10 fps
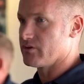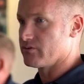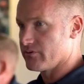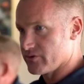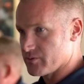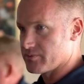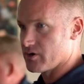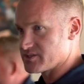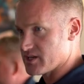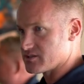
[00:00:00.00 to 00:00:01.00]
in the review
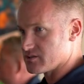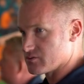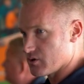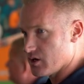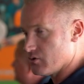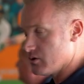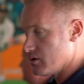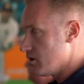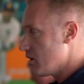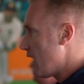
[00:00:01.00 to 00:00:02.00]
process as well
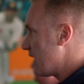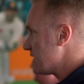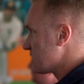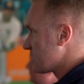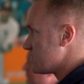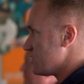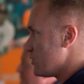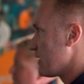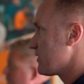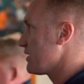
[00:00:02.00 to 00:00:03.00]
and it's like a
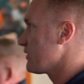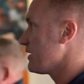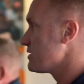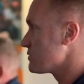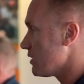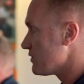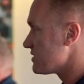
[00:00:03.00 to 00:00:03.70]
two-way thing then as well.